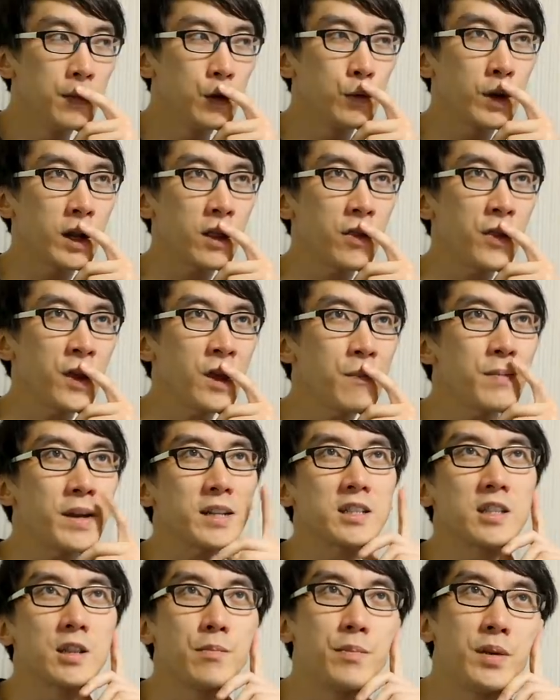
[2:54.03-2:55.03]
But when I think
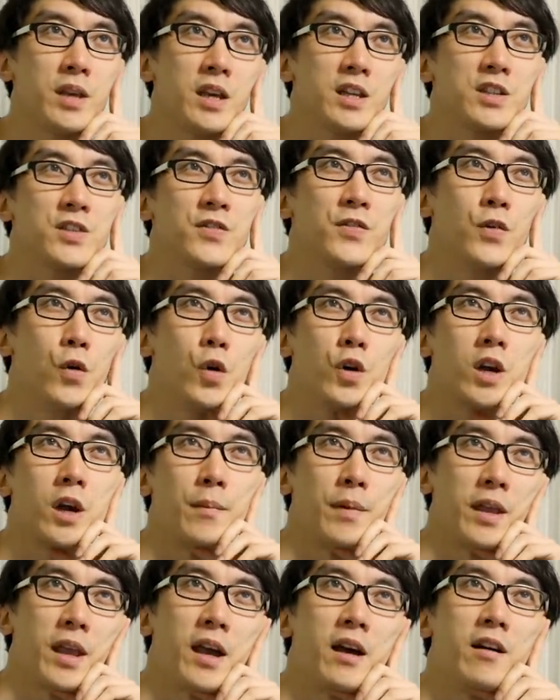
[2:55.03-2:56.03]
back to the PS4
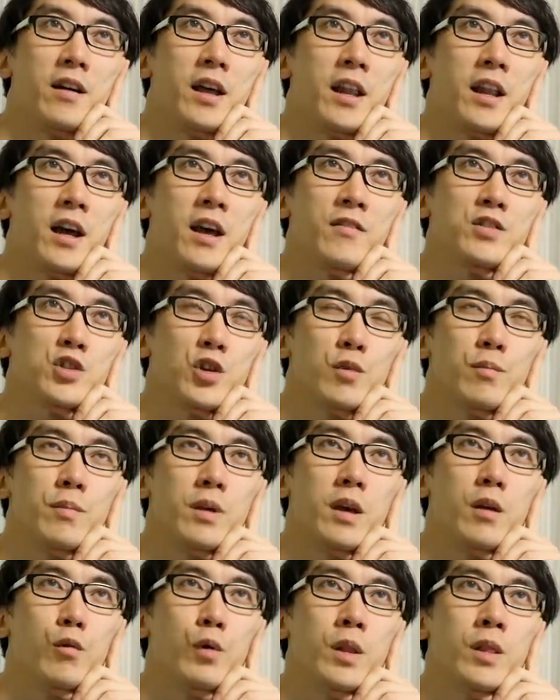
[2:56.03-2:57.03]
coming out, and I have to
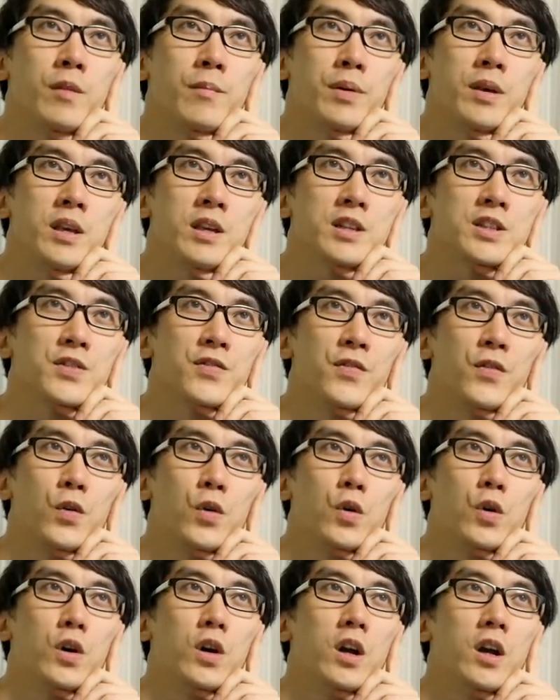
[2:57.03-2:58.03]
admit, when the
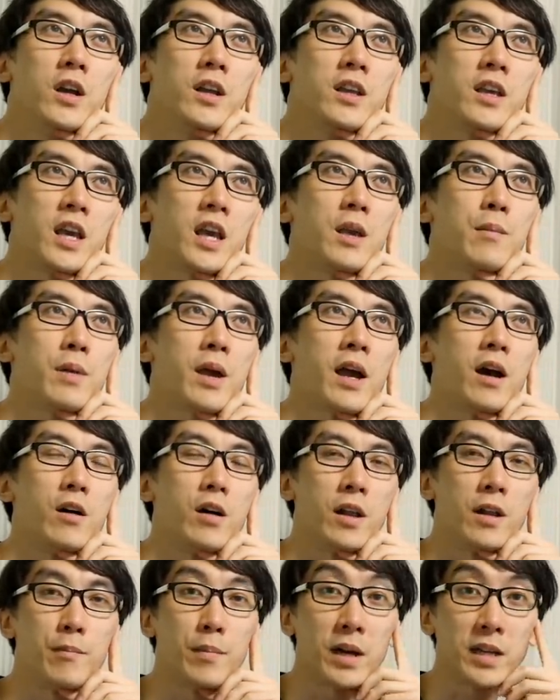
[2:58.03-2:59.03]
PS4 came
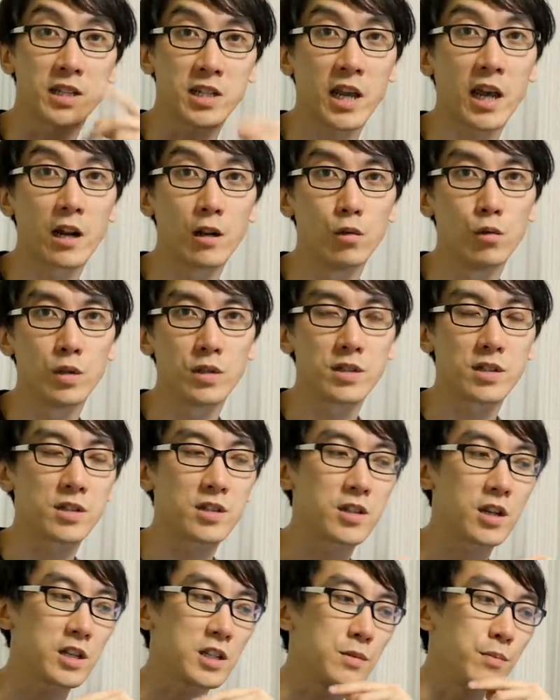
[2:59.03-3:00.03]
out and my channel was
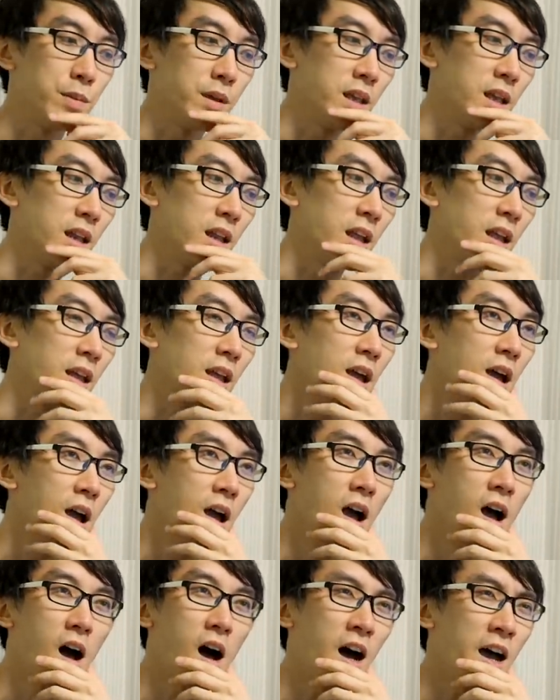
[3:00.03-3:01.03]
just beginning,
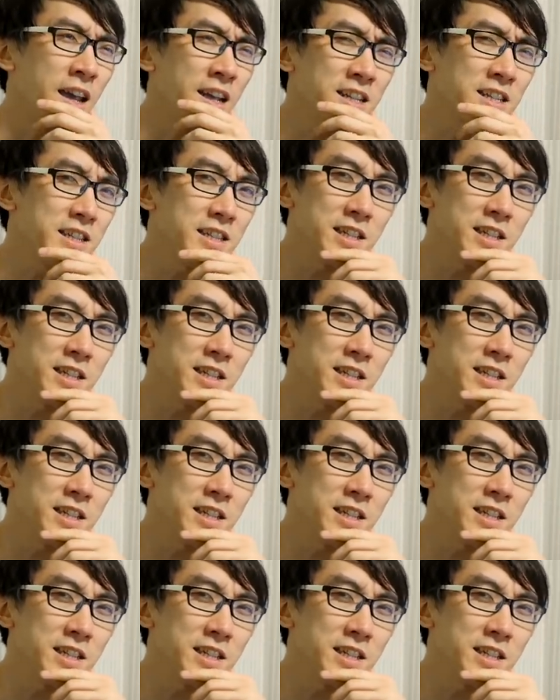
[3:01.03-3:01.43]
I actually